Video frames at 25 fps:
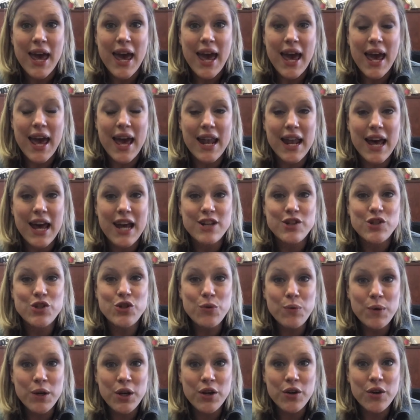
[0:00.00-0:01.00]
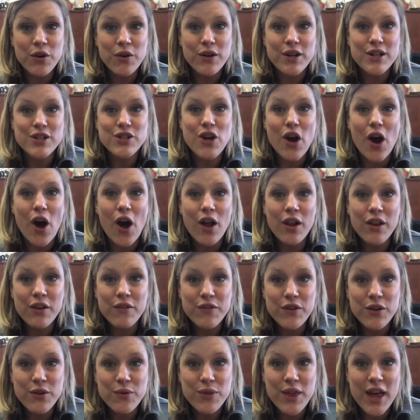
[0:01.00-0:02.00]
And I do encourage all of
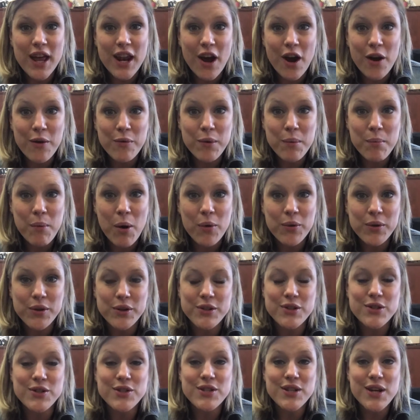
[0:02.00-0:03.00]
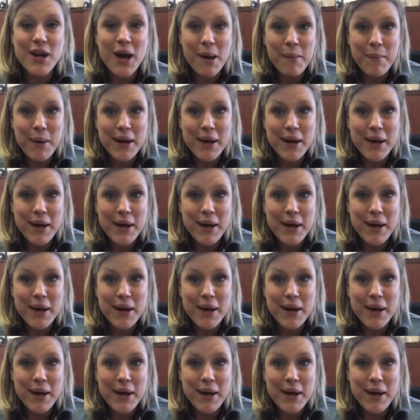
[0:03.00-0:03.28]
you that are remote learners to come